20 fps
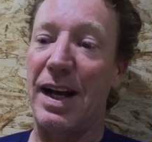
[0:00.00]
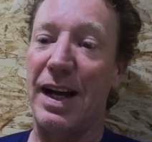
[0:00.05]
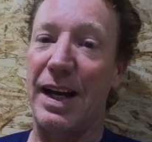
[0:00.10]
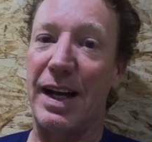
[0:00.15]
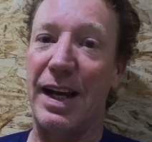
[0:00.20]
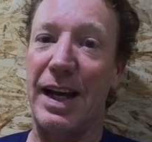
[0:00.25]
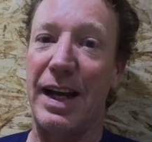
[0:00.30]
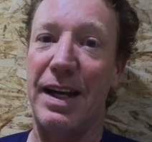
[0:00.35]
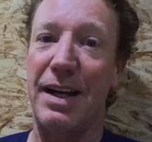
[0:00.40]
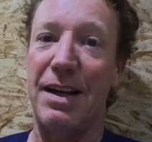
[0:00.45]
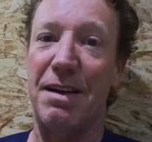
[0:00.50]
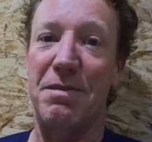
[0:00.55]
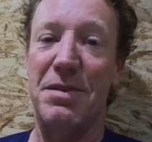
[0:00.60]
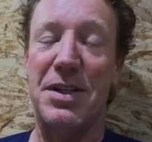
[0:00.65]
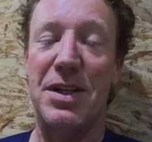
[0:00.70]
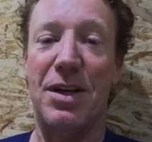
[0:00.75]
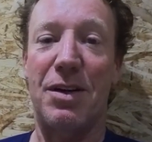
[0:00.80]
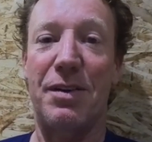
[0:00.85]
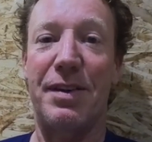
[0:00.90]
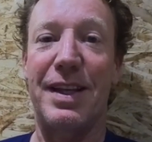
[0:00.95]
again, I'm
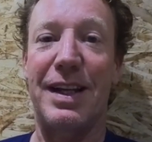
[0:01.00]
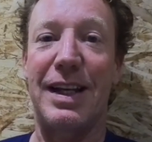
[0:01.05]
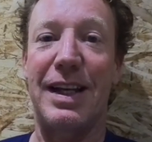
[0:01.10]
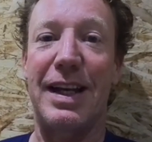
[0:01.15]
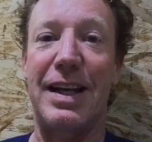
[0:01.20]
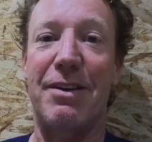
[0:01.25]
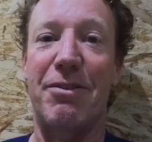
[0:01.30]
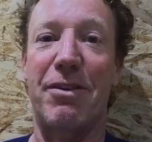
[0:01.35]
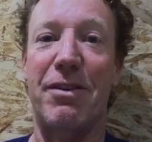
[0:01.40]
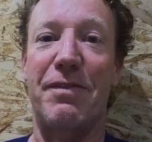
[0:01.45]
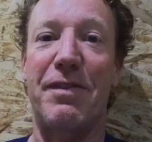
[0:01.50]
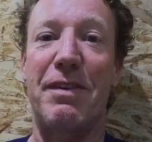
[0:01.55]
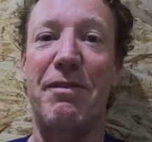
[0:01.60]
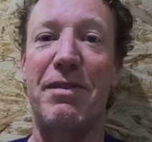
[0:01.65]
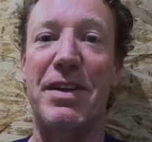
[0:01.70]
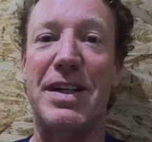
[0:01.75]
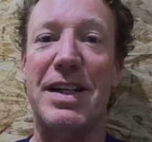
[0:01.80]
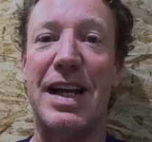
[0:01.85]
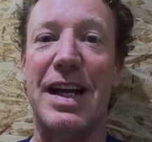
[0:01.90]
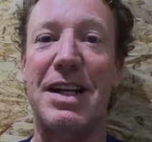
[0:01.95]
told the letter of
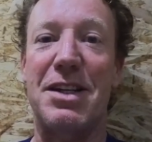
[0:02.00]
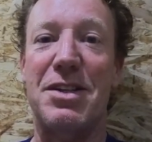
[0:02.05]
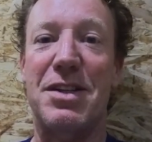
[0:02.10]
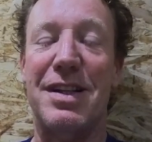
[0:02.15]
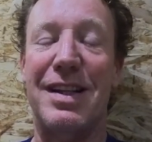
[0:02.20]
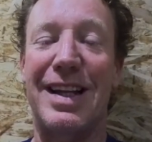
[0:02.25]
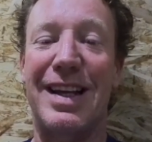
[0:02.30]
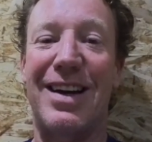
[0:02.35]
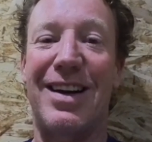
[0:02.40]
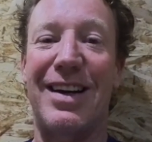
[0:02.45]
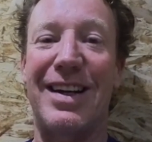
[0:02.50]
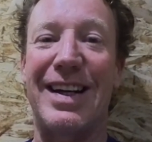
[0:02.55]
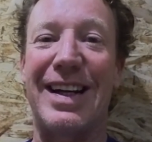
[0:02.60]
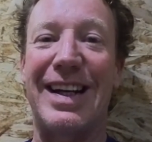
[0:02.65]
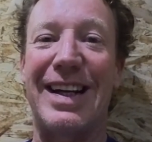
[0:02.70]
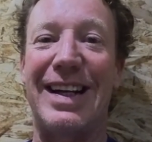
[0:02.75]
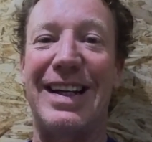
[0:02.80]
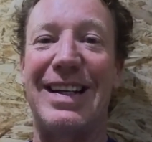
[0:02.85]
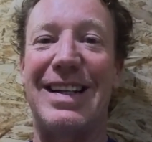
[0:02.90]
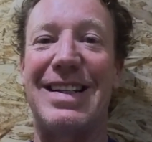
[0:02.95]
invitation that I
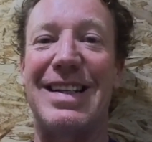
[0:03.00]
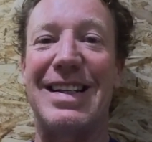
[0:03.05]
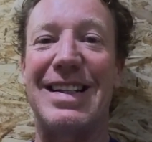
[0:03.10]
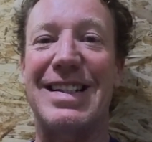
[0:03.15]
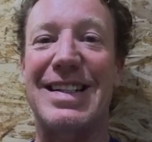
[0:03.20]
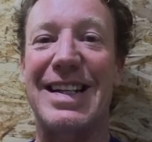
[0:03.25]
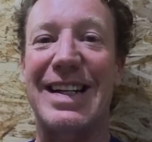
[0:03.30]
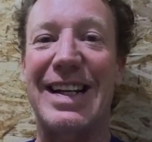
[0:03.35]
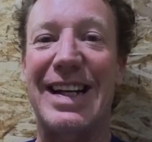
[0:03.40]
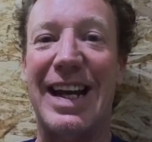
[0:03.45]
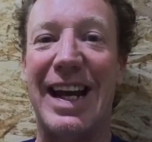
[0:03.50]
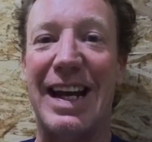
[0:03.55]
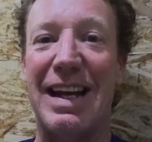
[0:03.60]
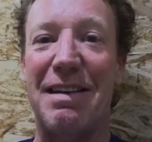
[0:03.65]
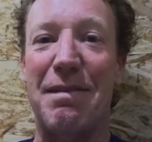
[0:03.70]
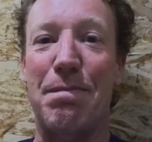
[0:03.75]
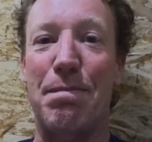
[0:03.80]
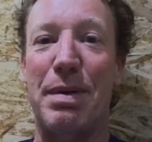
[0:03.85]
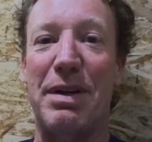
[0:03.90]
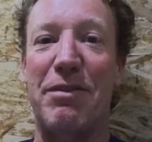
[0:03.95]
need to
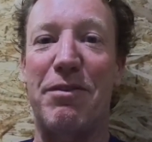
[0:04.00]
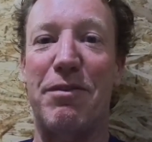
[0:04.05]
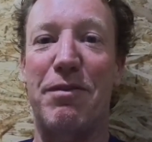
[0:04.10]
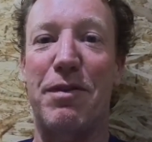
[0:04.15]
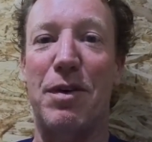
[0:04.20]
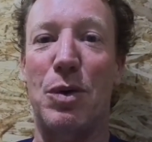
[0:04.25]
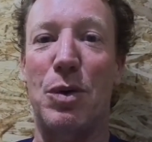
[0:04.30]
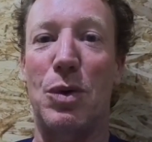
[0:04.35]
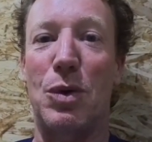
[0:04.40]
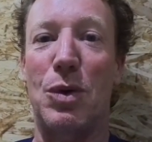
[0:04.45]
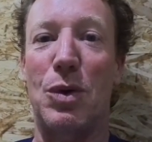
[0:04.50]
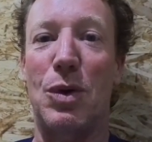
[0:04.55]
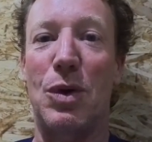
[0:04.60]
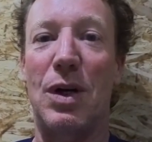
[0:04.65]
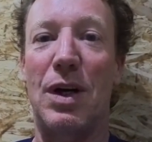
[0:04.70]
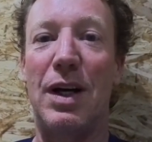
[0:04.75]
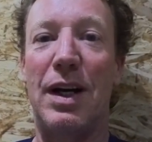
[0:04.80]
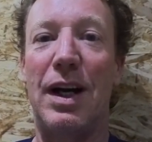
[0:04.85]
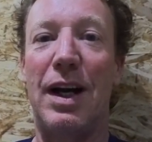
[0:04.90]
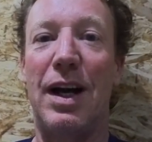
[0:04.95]
get
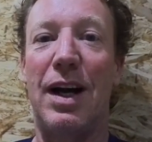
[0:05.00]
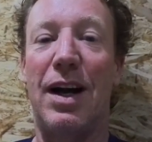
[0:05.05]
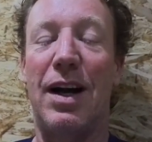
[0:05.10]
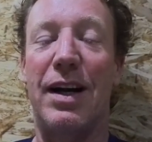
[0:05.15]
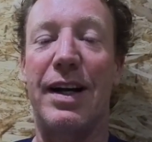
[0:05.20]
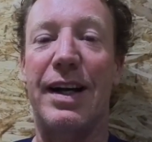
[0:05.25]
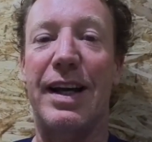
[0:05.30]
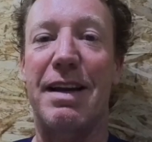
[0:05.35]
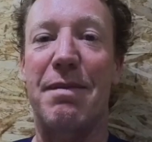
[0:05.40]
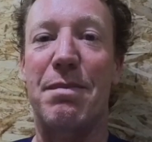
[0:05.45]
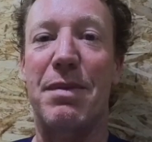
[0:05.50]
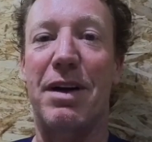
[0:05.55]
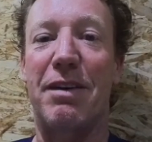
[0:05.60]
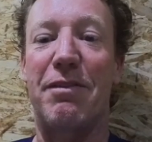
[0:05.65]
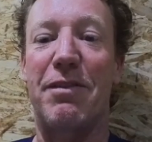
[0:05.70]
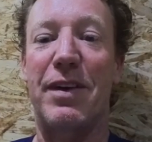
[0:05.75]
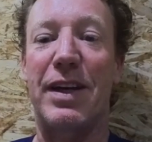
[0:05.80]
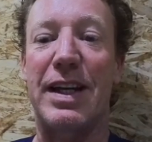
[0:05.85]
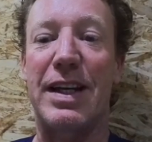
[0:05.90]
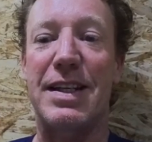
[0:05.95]
before I get my
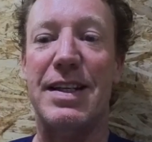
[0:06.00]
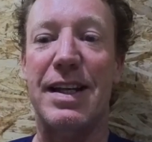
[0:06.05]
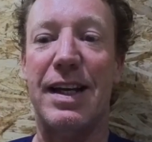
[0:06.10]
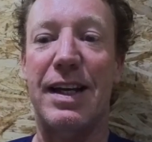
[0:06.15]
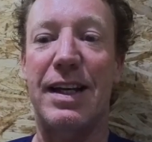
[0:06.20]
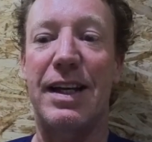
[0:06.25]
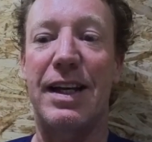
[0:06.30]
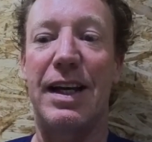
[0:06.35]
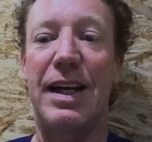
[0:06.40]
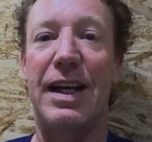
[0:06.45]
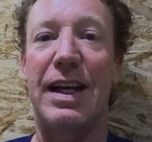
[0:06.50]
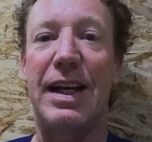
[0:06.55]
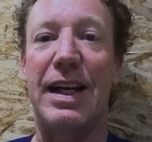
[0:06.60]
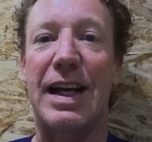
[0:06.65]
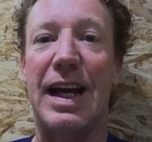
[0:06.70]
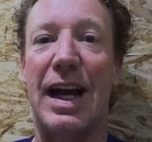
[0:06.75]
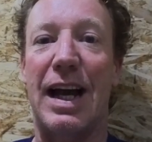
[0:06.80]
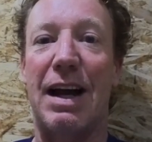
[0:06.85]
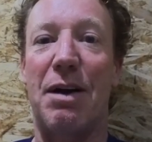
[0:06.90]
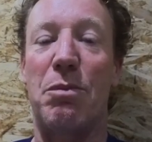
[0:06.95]
visa
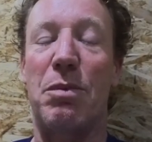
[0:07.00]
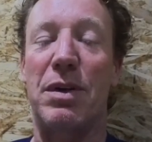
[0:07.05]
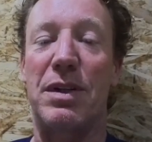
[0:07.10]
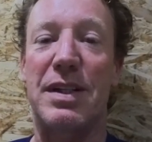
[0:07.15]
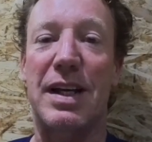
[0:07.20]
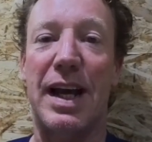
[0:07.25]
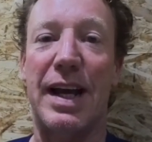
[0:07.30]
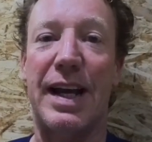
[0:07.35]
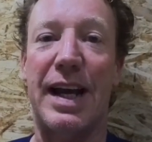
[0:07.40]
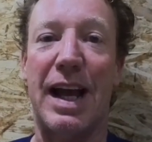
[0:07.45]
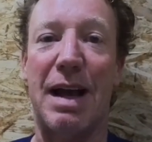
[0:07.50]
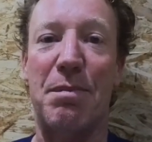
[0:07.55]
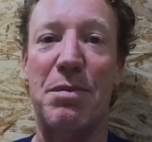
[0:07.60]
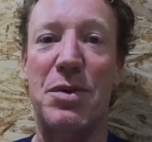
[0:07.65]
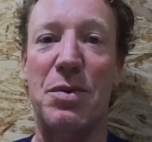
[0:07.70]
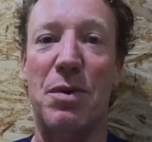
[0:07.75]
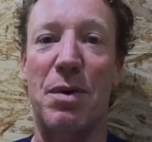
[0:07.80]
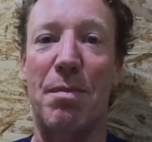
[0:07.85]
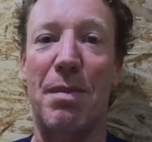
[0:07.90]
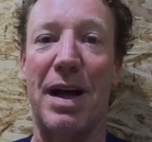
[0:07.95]
will take
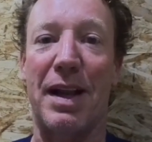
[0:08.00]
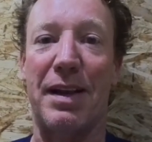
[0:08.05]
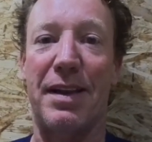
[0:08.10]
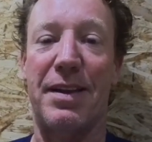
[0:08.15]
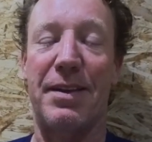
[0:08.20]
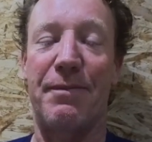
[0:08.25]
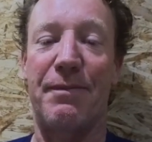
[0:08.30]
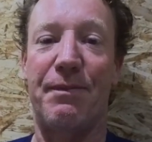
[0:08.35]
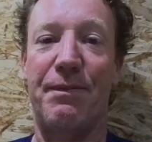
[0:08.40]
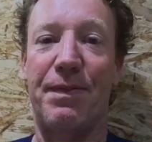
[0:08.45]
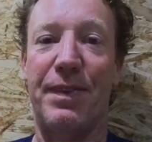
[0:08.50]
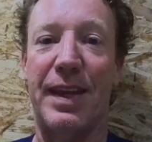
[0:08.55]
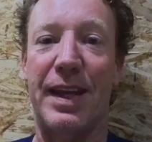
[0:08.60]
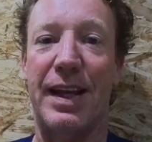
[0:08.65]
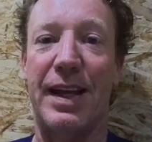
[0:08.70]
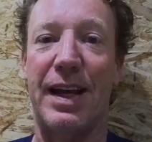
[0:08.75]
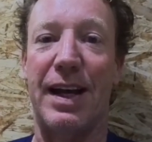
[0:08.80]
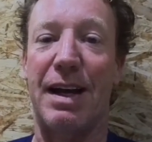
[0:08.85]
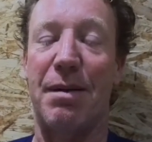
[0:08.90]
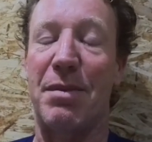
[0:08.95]
up to a month,
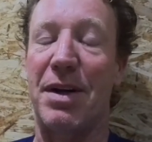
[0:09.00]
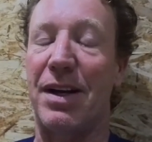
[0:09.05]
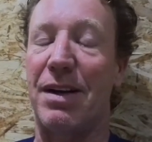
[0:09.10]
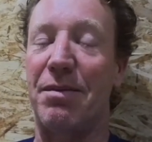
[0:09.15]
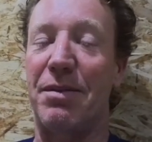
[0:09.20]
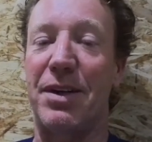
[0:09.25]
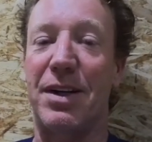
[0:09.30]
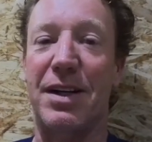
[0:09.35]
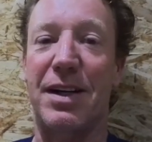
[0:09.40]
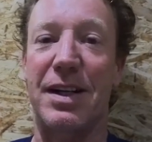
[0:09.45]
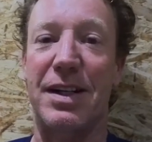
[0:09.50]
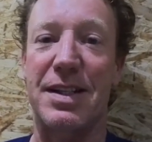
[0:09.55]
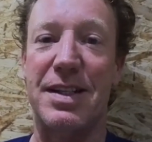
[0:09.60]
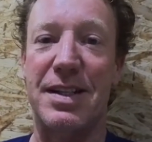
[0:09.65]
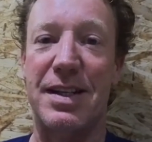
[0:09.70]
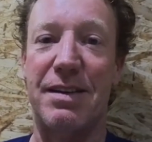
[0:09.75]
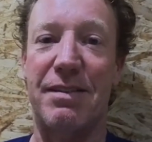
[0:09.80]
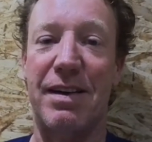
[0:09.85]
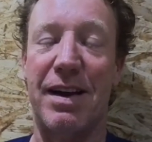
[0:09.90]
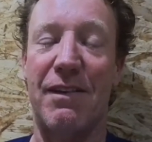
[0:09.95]
and I'm not going to
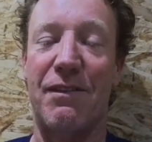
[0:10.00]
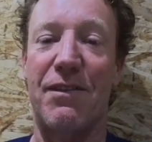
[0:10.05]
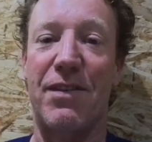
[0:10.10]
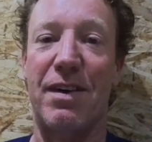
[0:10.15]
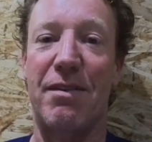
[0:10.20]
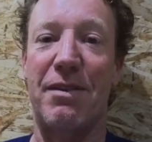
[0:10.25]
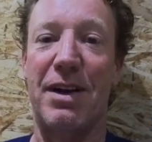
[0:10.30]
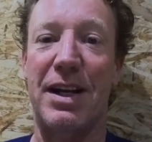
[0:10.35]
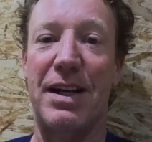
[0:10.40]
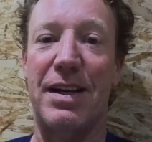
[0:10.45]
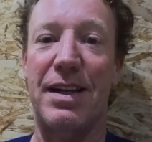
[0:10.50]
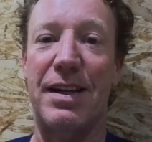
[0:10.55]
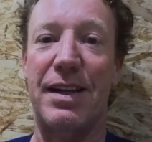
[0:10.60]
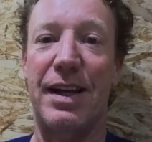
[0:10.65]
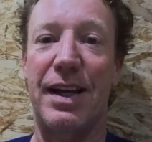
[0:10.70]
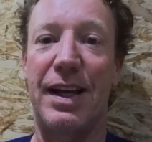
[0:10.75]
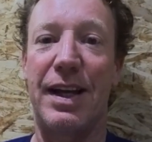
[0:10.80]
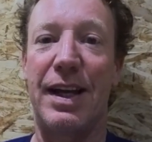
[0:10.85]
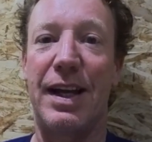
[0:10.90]
sit around for a month.